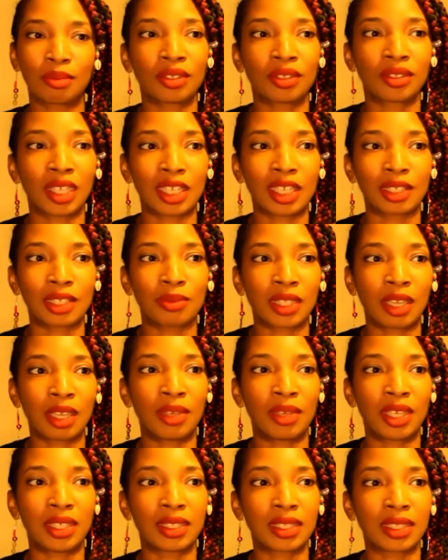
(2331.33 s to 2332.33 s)
That's what that
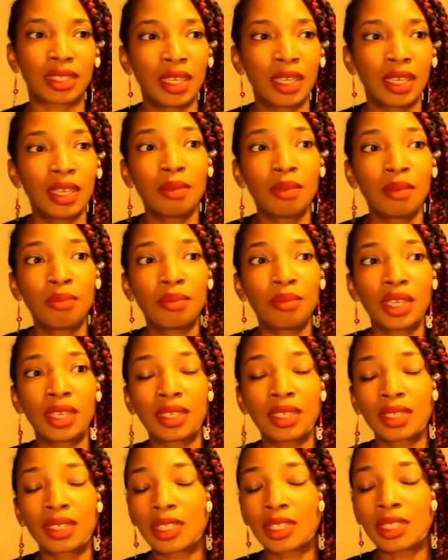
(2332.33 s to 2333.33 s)
means. Being
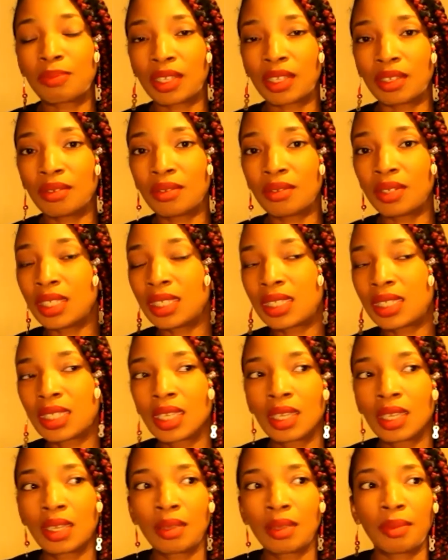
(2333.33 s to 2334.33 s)
conspicuous,
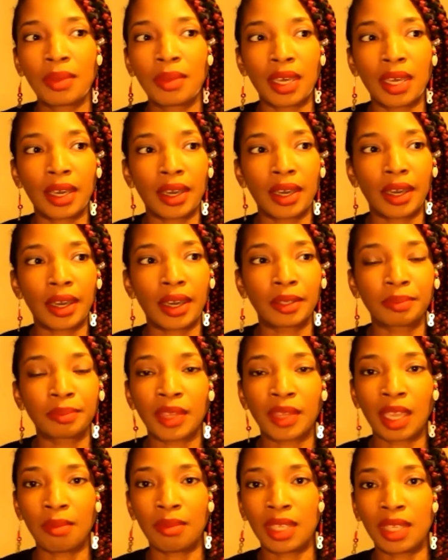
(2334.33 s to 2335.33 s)

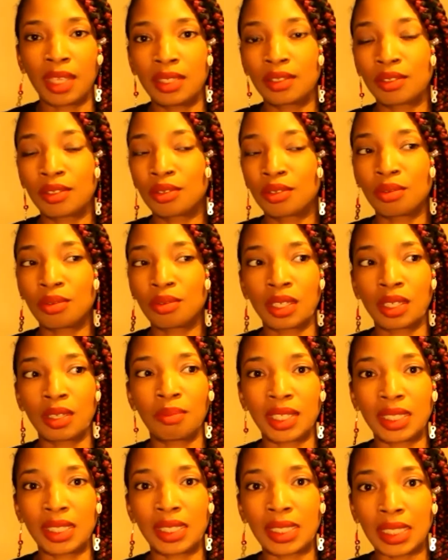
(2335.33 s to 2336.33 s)
that means you want to
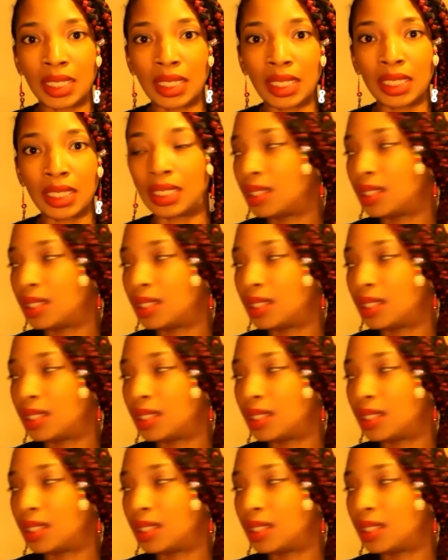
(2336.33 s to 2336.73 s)
be seen.